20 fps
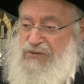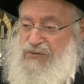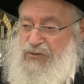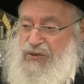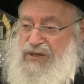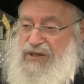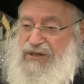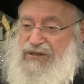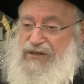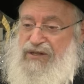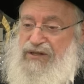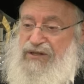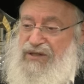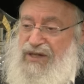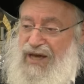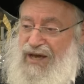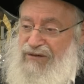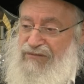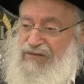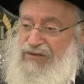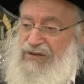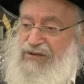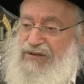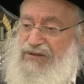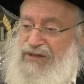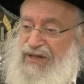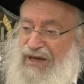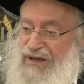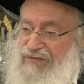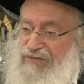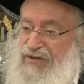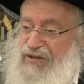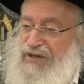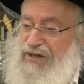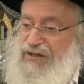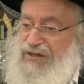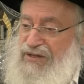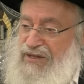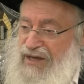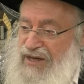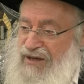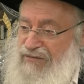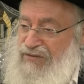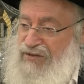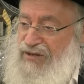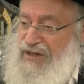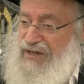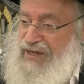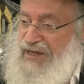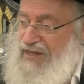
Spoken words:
we need to daven and